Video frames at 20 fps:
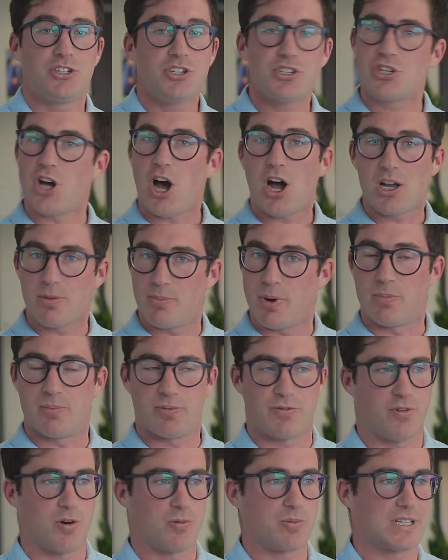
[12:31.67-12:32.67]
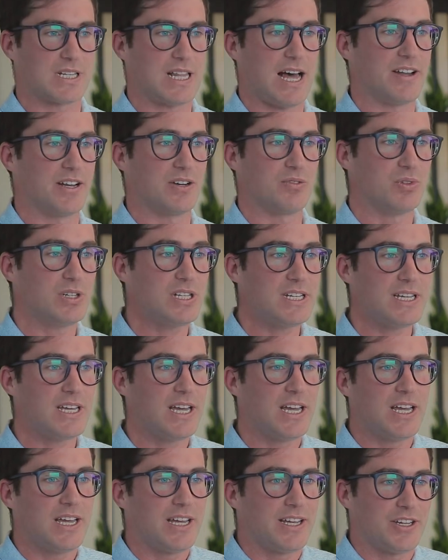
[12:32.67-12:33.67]
talk about Performance Cloud and really,
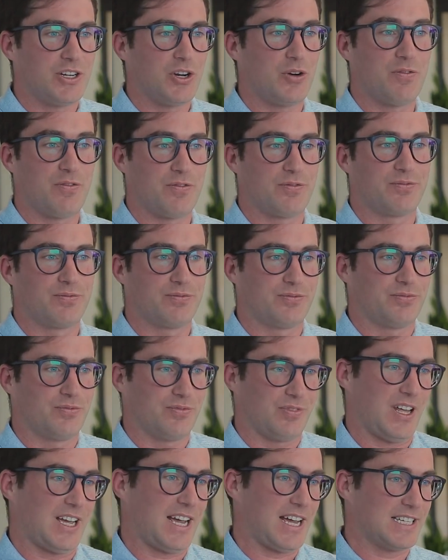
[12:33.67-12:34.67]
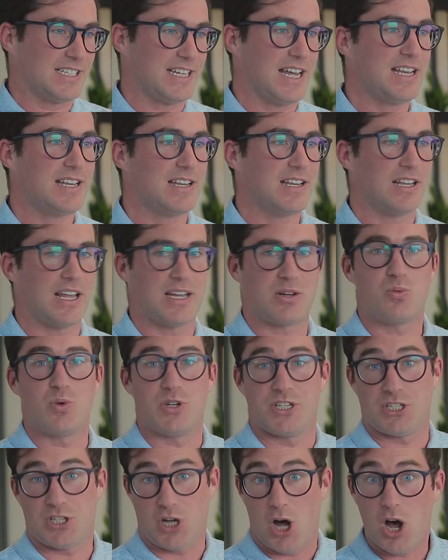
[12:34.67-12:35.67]
like I said, like we
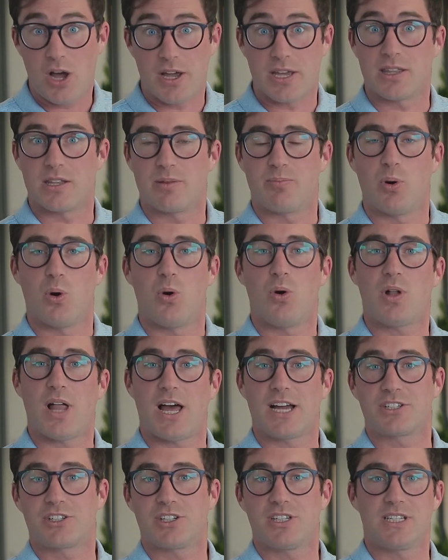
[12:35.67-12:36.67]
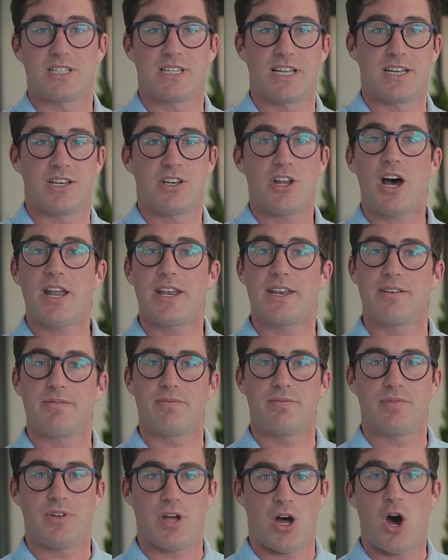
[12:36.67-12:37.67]
saw in the poll actually, is that not
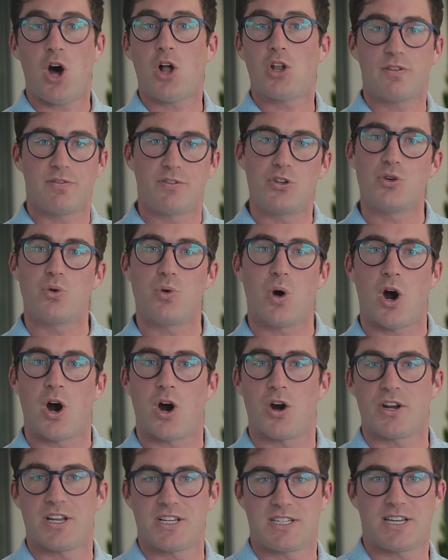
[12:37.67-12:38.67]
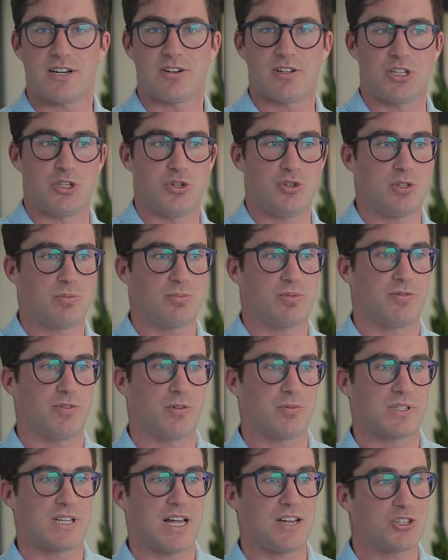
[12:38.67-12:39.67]
all of you are necessarily using
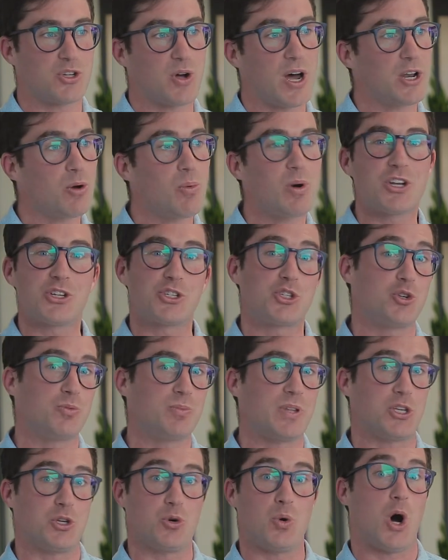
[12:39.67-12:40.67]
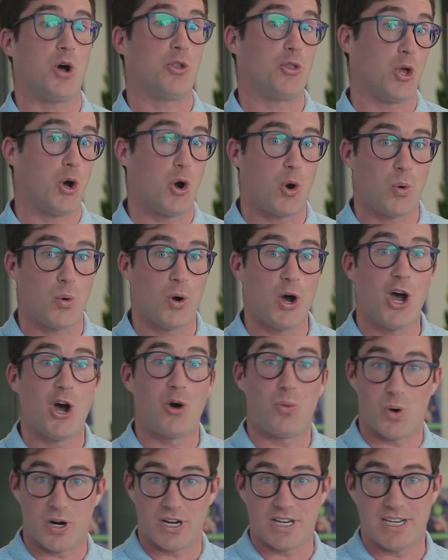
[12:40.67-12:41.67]
Performance Cloud, so I don't want to assume that you all know
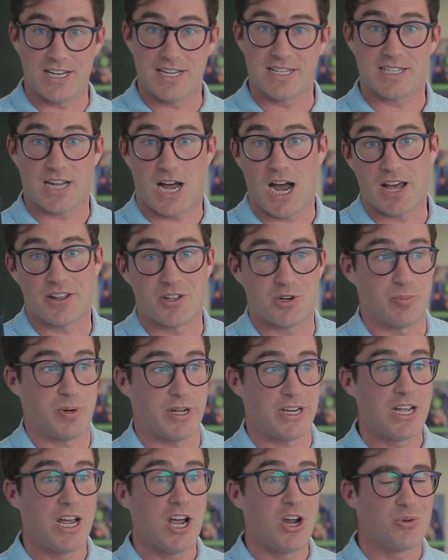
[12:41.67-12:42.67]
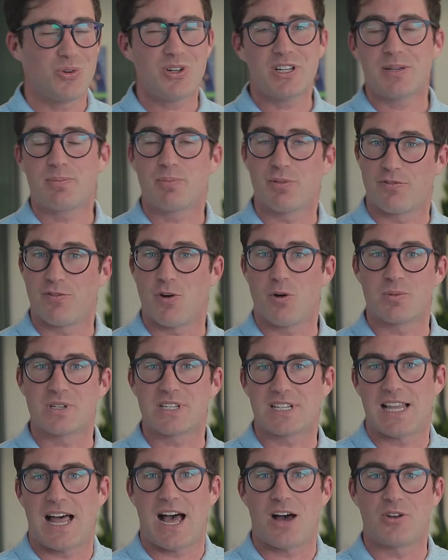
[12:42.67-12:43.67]
what it is either, but really Performance
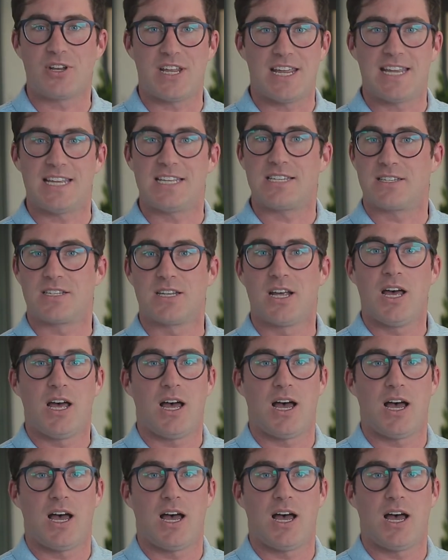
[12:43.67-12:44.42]
Cloud is,